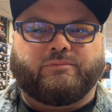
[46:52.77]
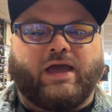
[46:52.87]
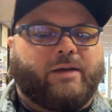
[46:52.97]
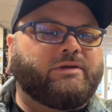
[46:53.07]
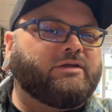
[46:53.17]

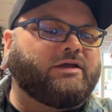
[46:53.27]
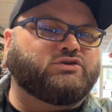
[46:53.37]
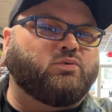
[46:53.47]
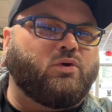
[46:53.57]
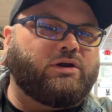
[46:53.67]
got me like
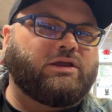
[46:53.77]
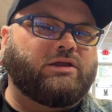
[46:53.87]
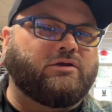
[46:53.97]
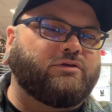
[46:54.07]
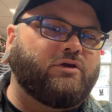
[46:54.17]

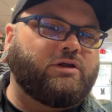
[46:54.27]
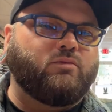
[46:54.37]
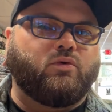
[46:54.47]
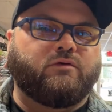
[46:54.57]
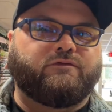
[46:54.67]
20 or 30
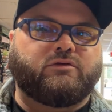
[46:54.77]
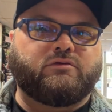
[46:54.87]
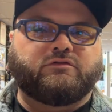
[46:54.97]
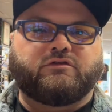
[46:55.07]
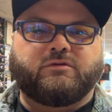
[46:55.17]
more
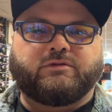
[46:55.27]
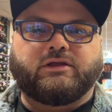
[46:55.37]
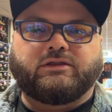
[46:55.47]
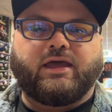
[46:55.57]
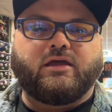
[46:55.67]
views or something
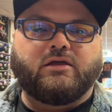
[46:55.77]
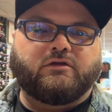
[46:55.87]
like that.